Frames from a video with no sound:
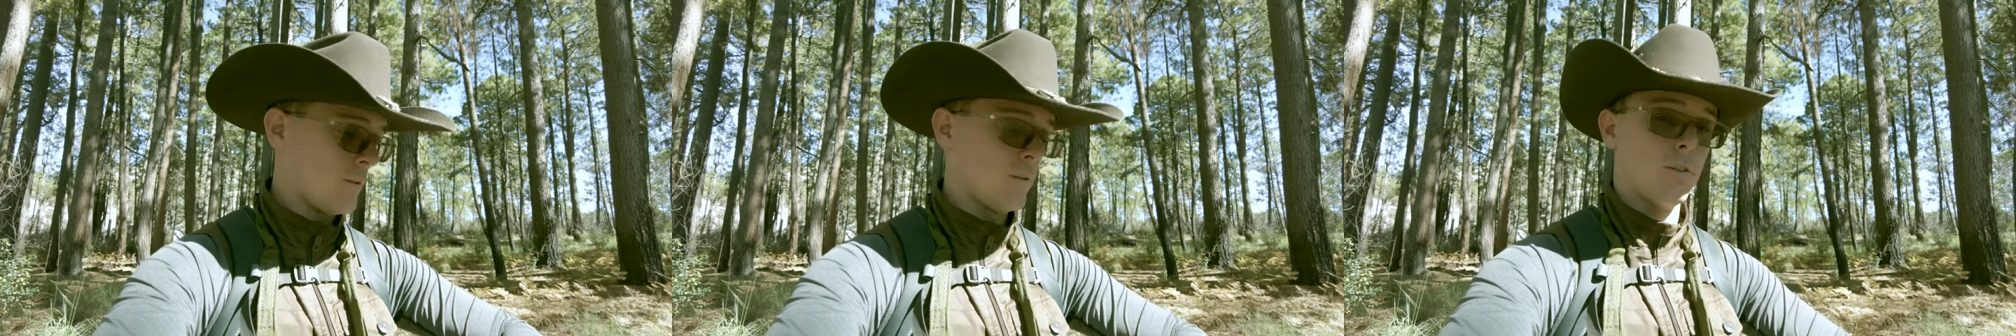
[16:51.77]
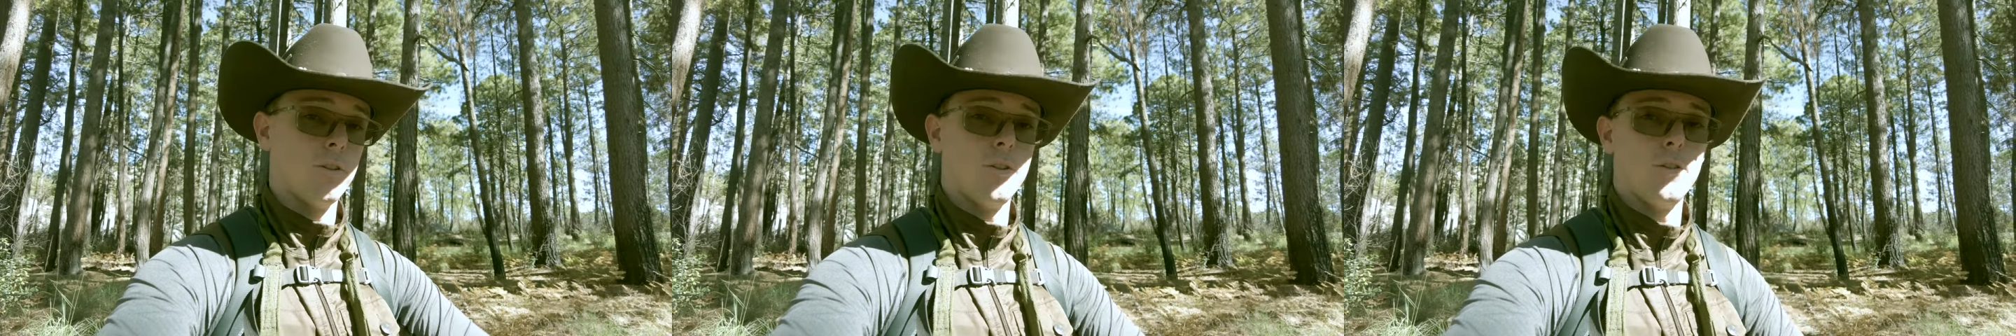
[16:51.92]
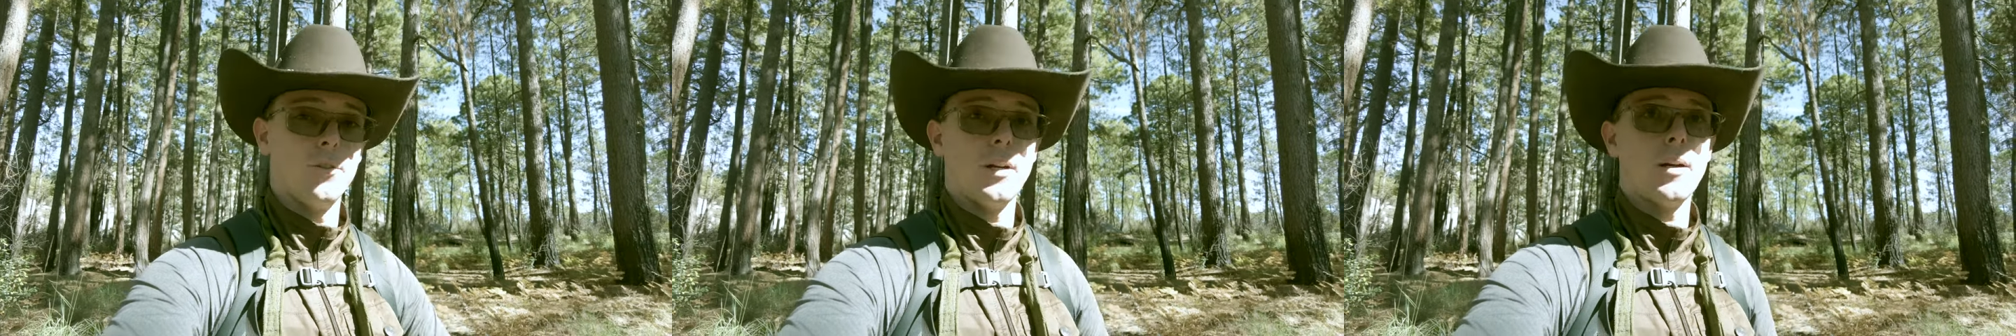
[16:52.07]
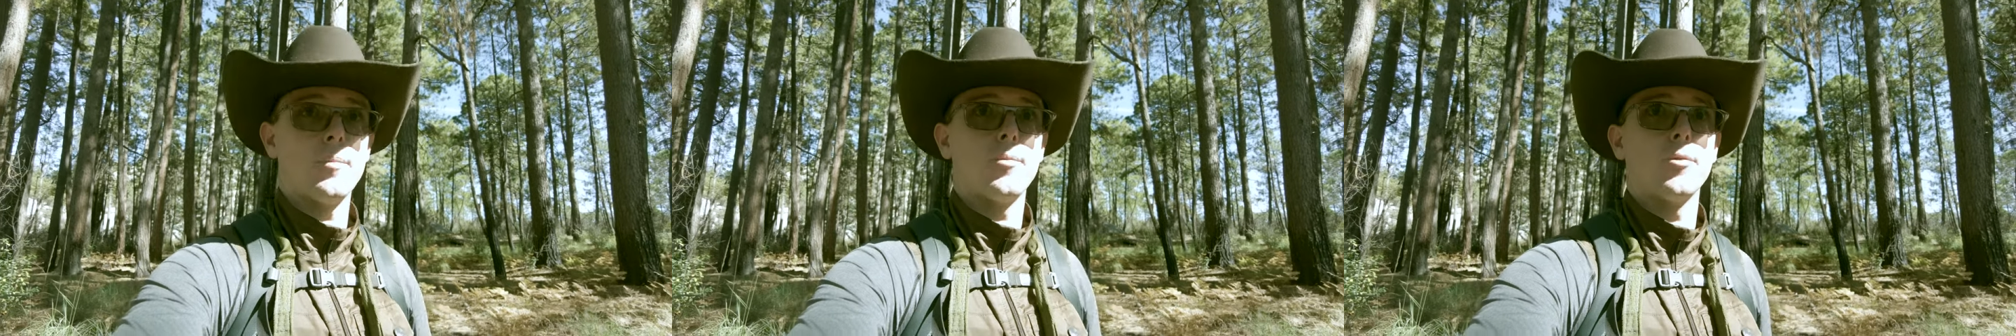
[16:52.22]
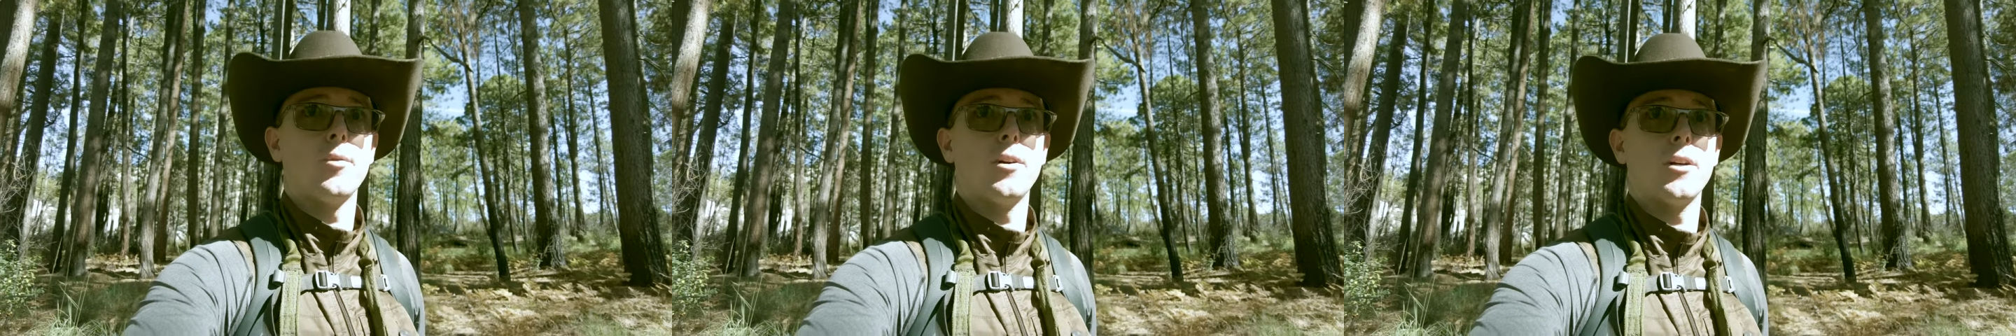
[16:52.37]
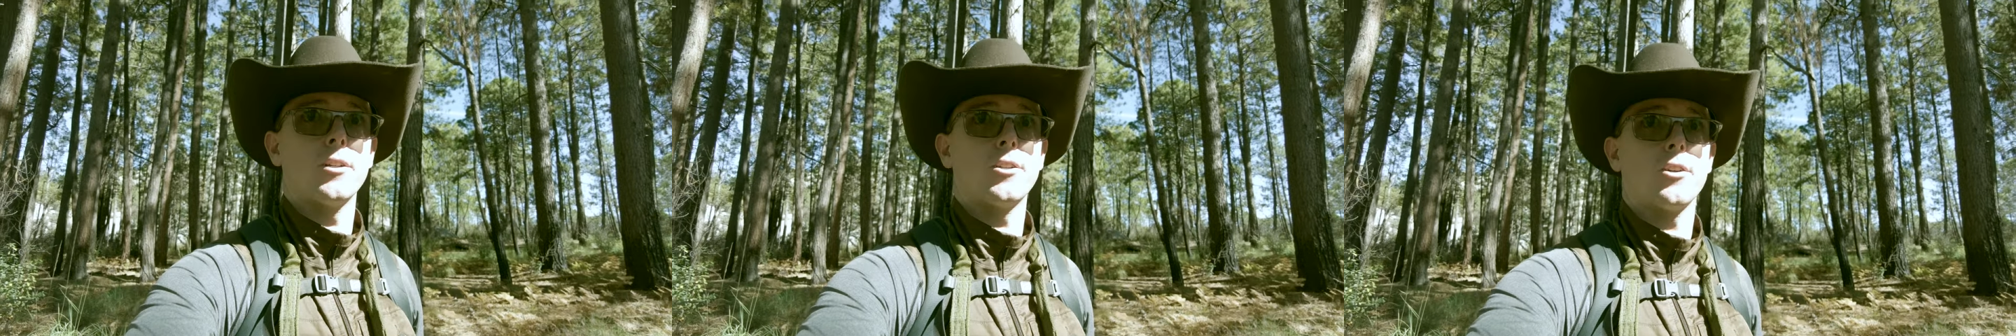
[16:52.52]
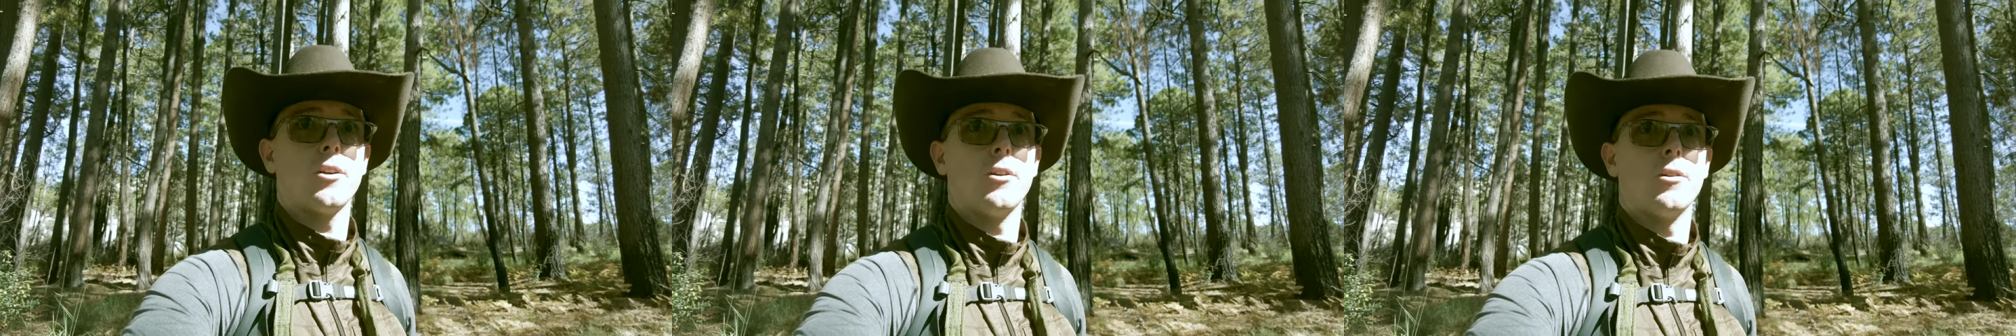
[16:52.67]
new Apple Watch